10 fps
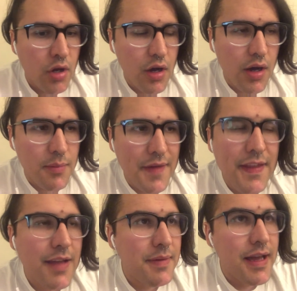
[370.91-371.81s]
I
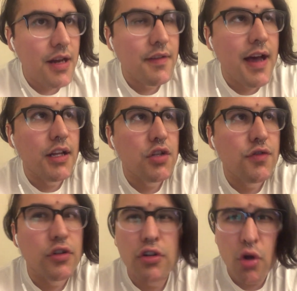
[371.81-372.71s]
think I've been out of college
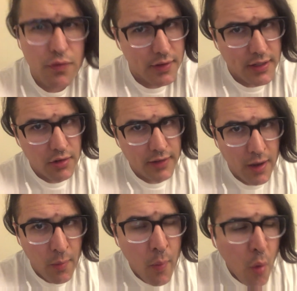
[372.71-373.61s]
for a little over a year
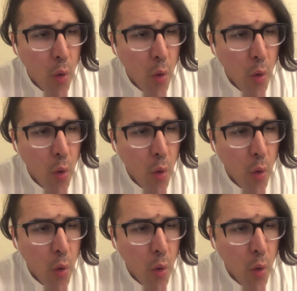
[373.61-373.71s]
now.